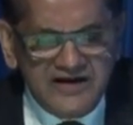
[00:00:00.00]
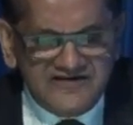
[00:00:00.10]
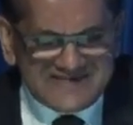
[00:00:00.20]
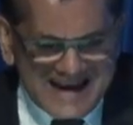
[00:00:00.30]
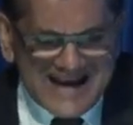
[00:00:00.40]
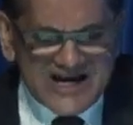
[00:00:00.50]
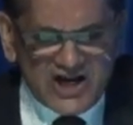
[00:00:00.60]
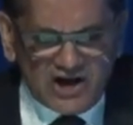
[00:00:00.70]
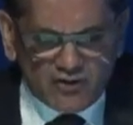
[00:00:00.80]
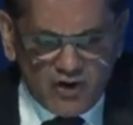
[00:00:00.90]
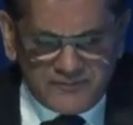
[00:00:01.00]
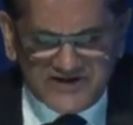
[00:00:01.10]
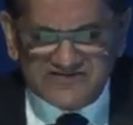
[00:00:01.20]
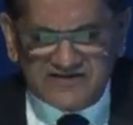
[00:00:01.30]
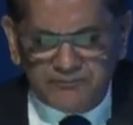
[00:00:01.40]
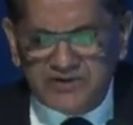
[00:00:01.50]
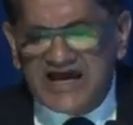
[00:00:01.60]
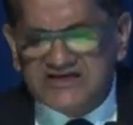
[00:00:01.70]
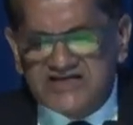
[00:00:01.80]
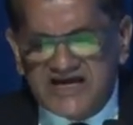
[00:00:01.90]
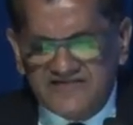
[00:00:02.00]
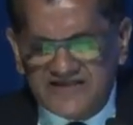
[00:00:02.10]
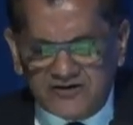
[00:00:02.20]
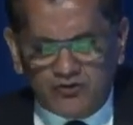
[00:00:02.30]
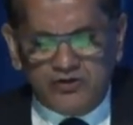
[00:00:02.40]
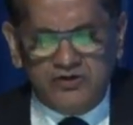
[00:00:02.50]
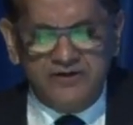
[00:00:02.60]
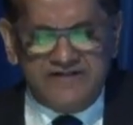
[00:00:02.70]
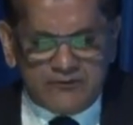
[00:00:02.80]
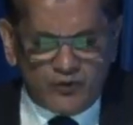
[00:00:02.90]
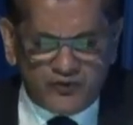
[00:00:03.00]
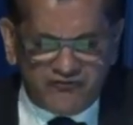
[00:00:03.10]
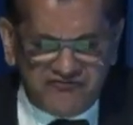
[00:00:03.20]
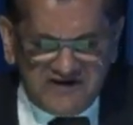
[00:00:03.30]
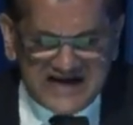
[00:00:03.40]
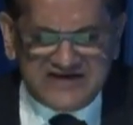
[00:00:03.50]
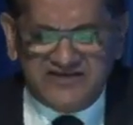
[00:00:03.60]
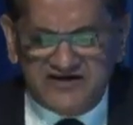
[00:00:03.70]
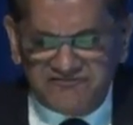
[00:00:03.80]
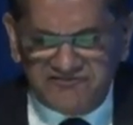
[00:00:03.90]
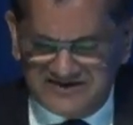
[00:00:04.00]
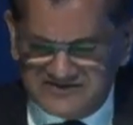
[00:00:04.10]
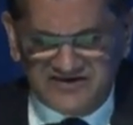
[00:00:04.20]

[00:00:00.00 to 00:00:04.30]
Second, a robust supply chain that would feed the defense